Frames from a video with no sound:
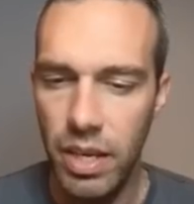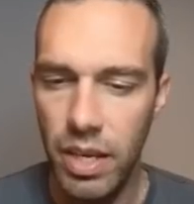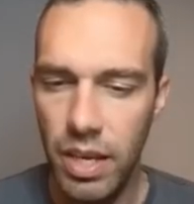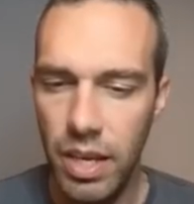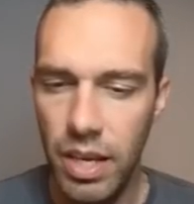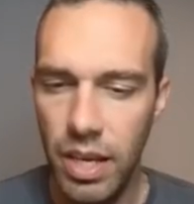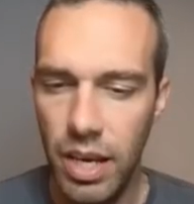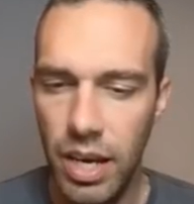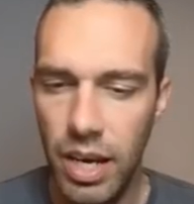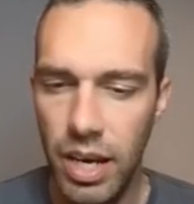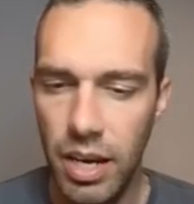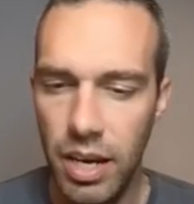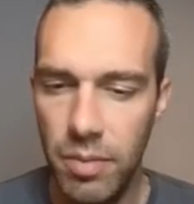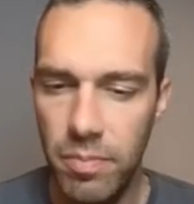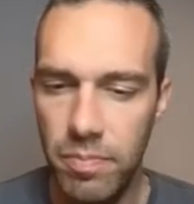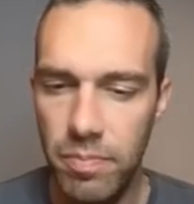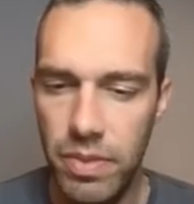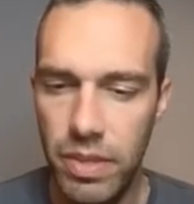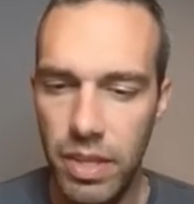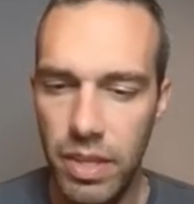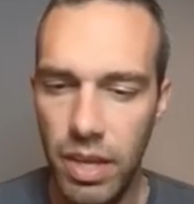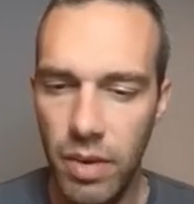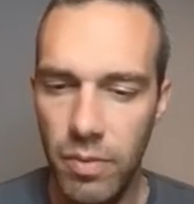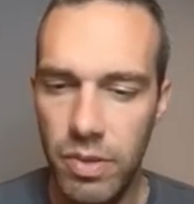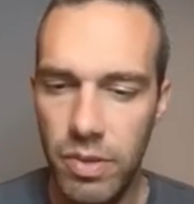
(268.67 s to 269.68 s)
And
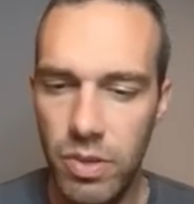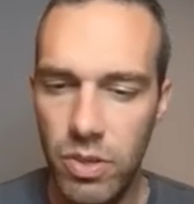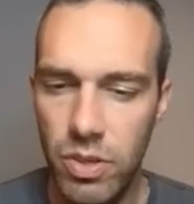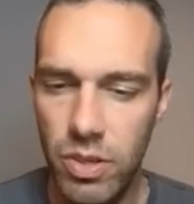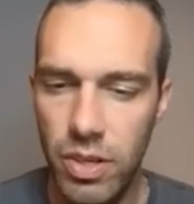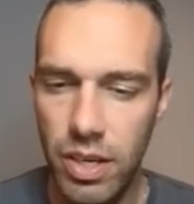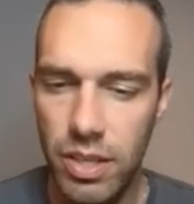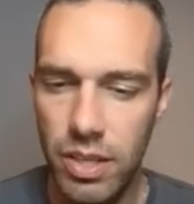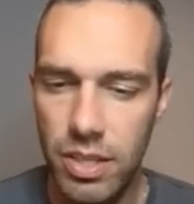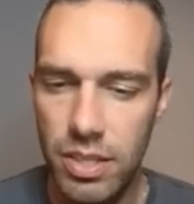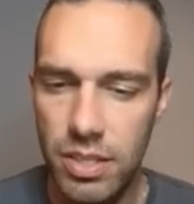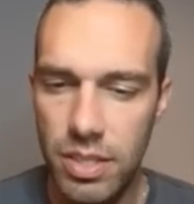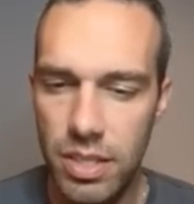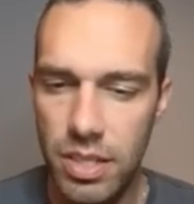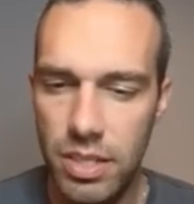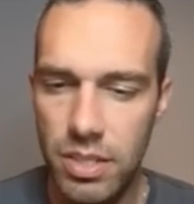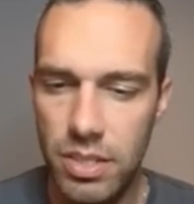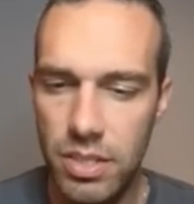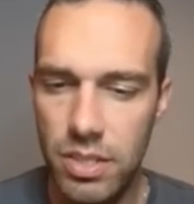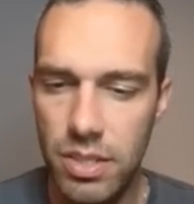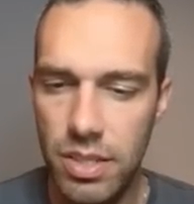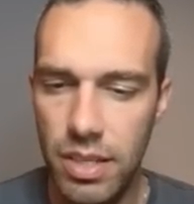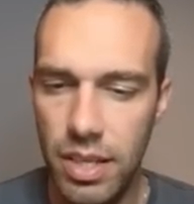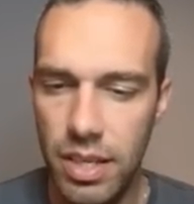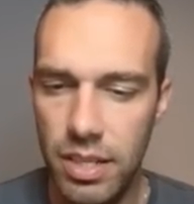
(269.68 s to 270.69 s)
when you go down this
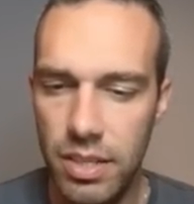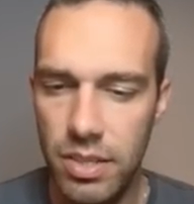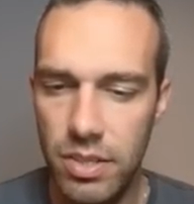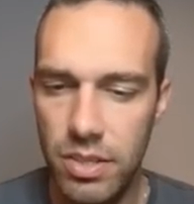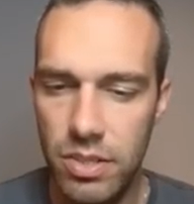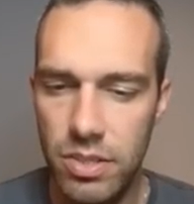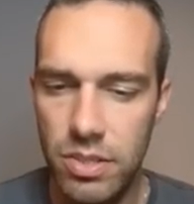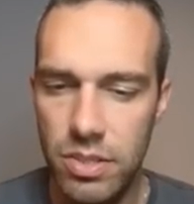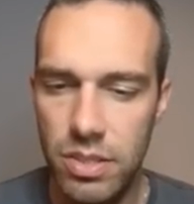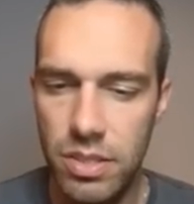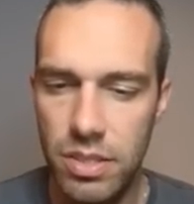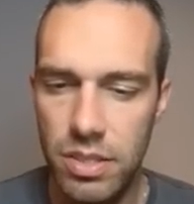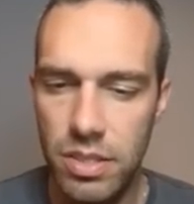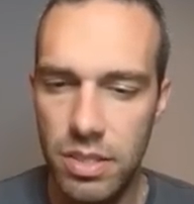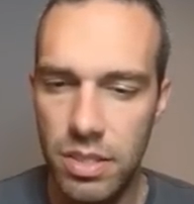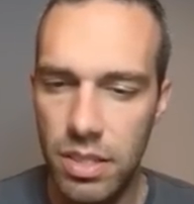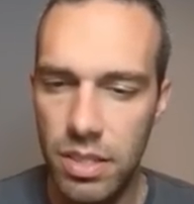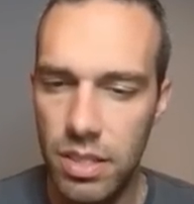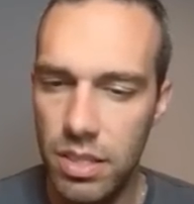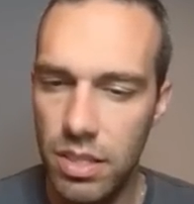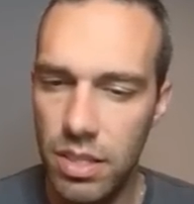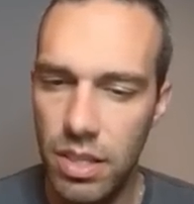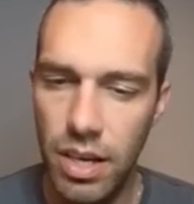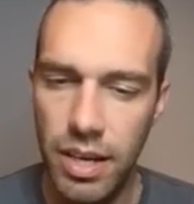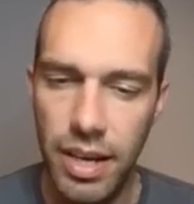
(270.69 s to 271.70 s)
list, like there's
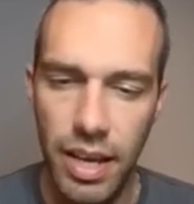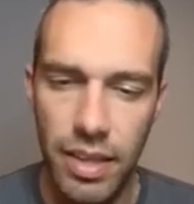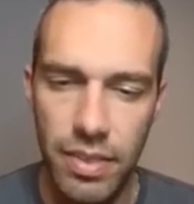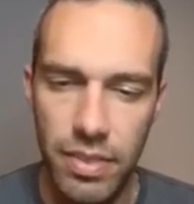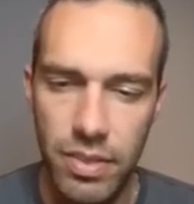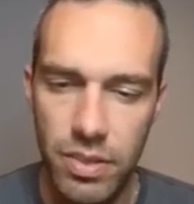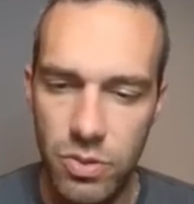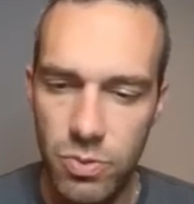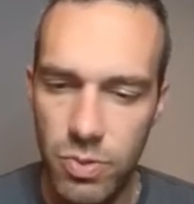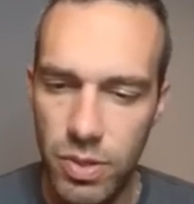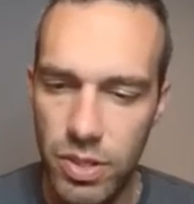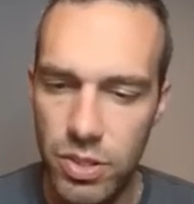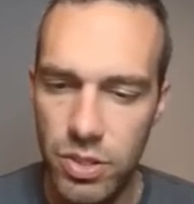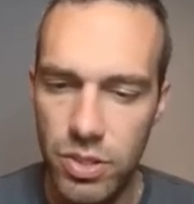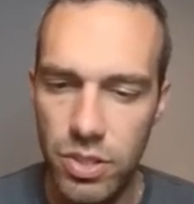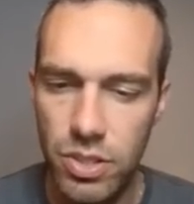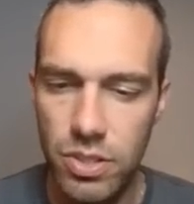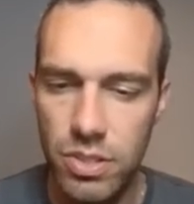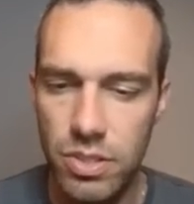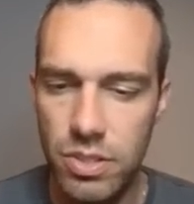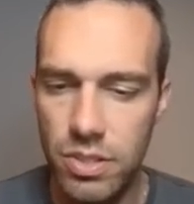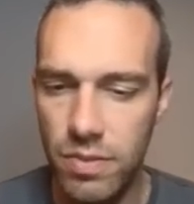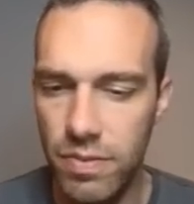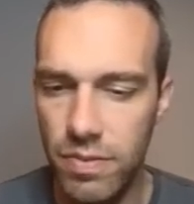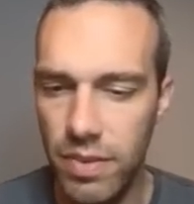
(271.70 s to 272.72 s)
Registeels
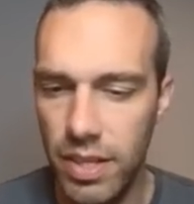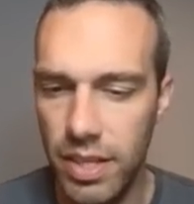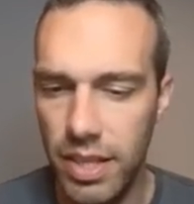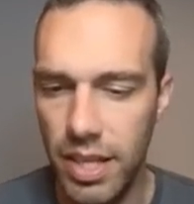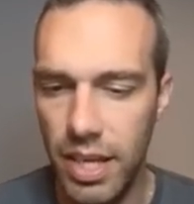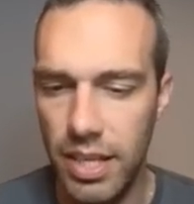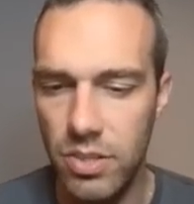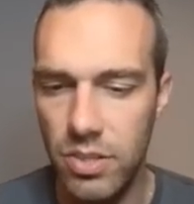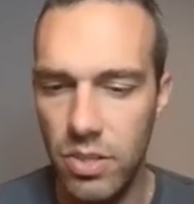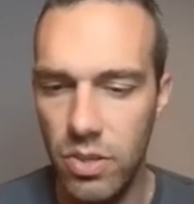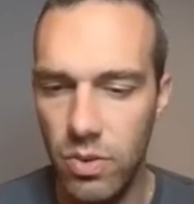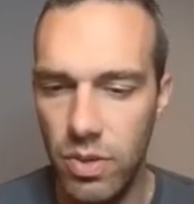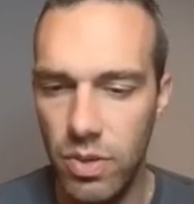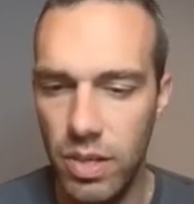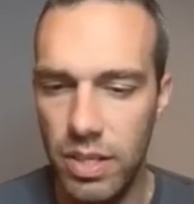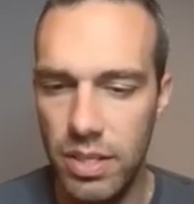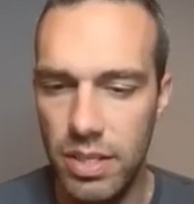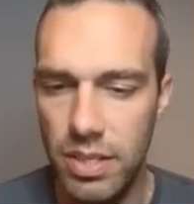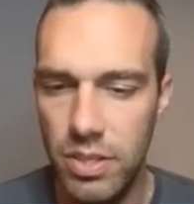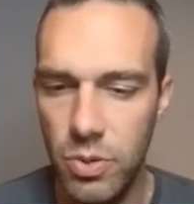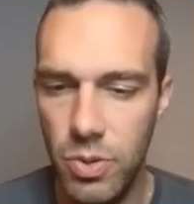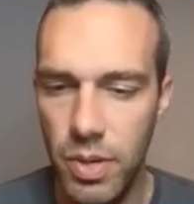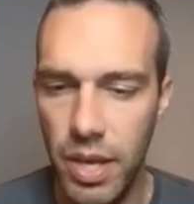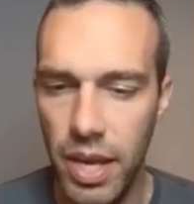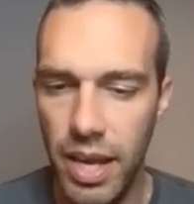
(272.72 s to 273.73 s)
and stuff like that, so
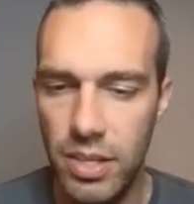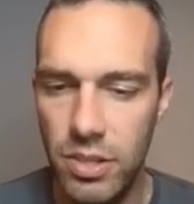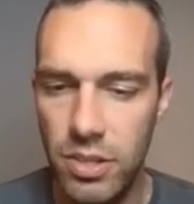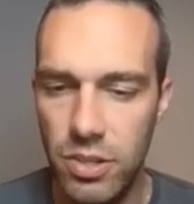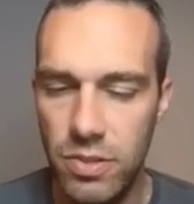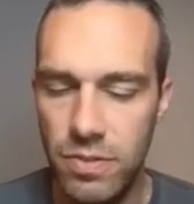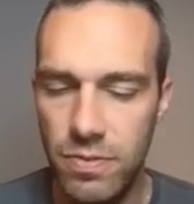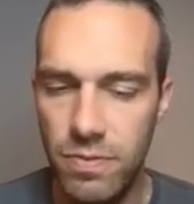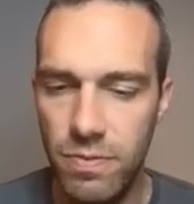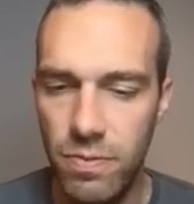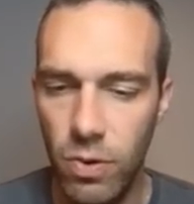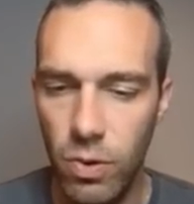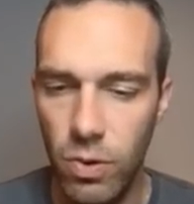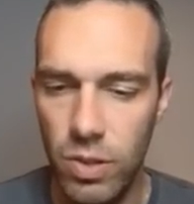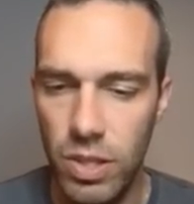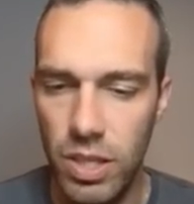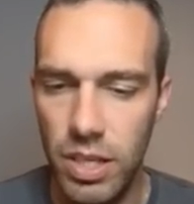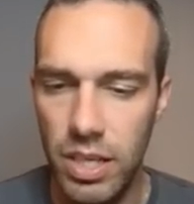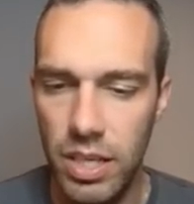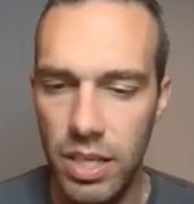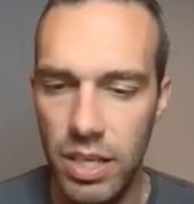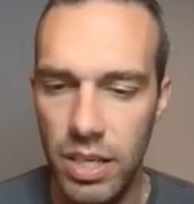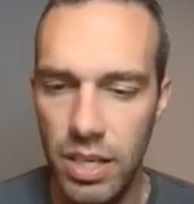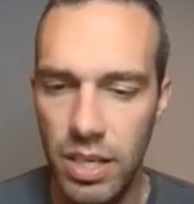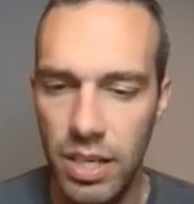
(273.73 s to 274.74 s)
you can't just
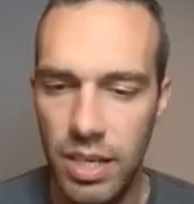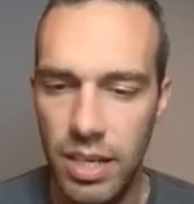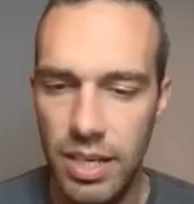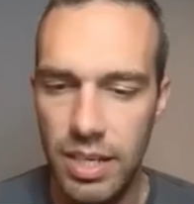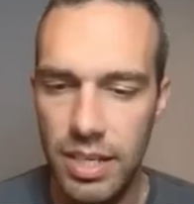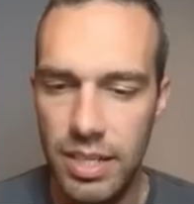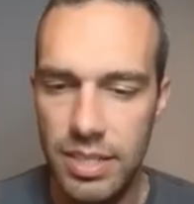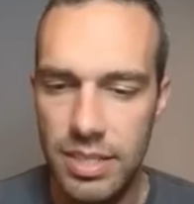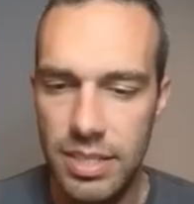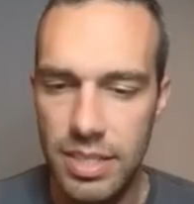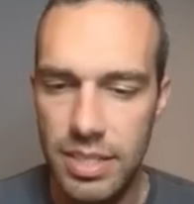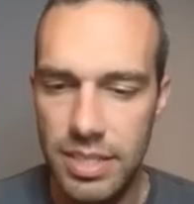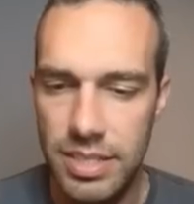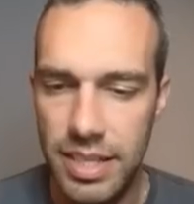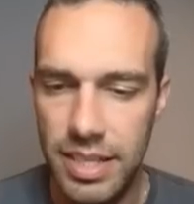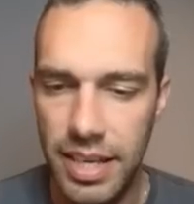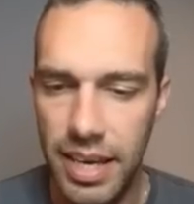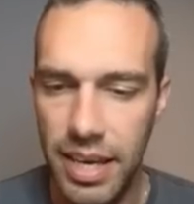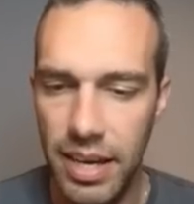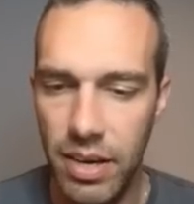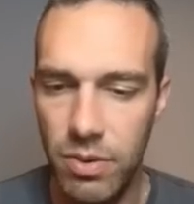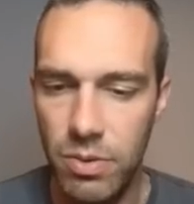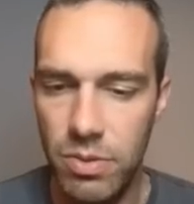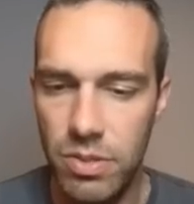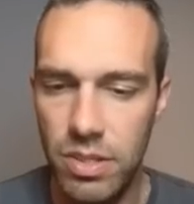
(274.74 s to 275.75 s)
fully
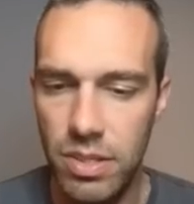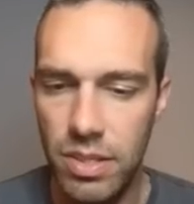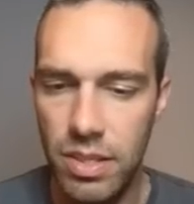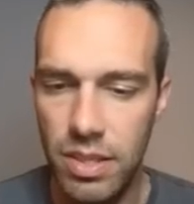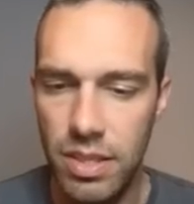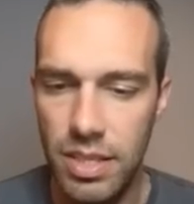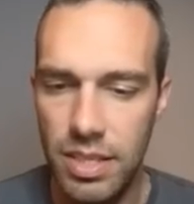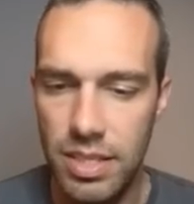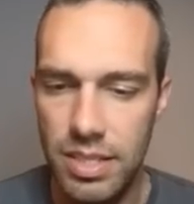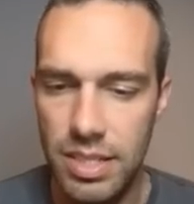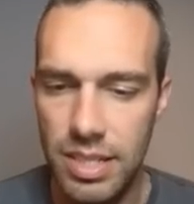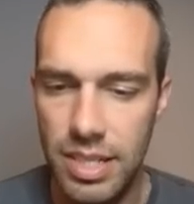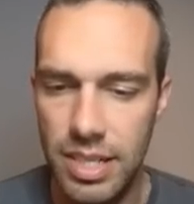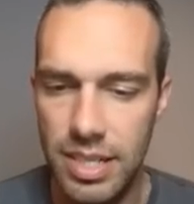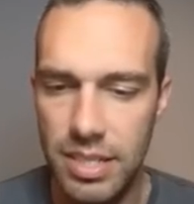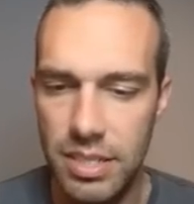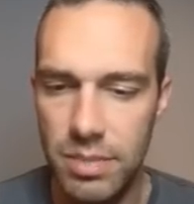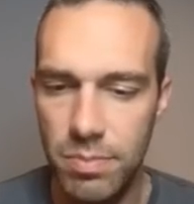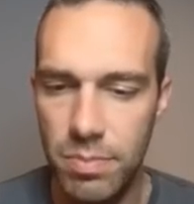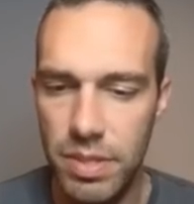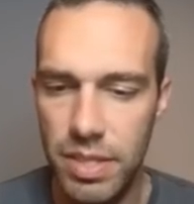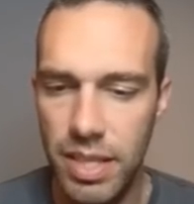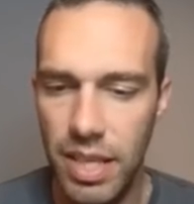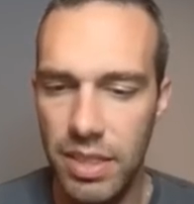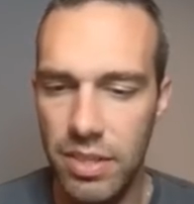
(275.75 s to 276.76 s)
discount this list.
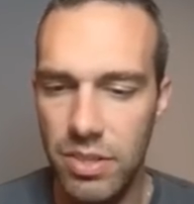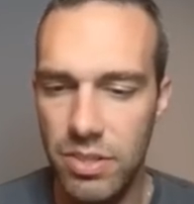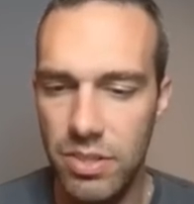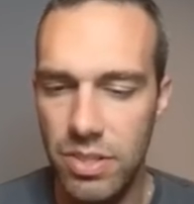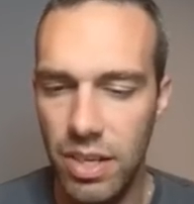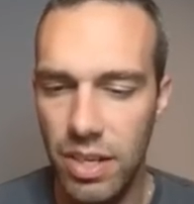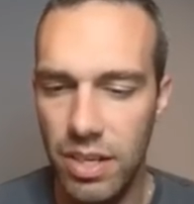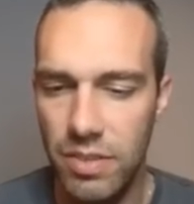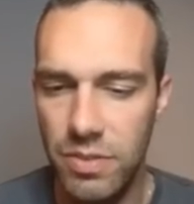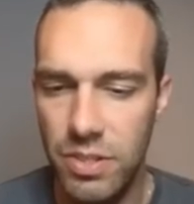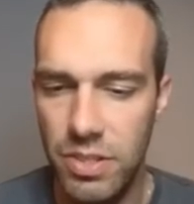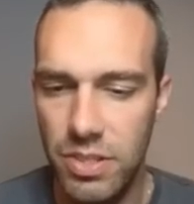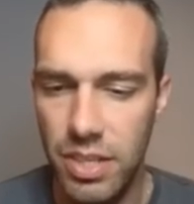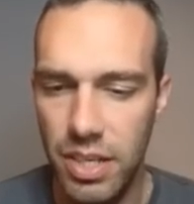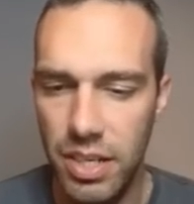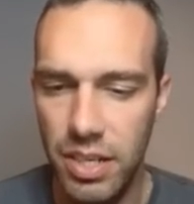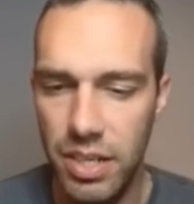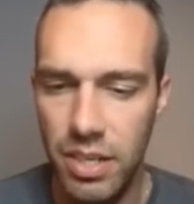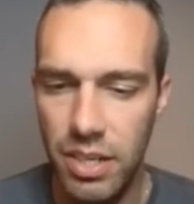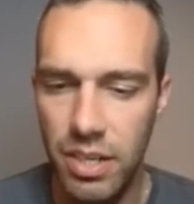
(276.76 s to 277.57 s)
But then there's a lot of just like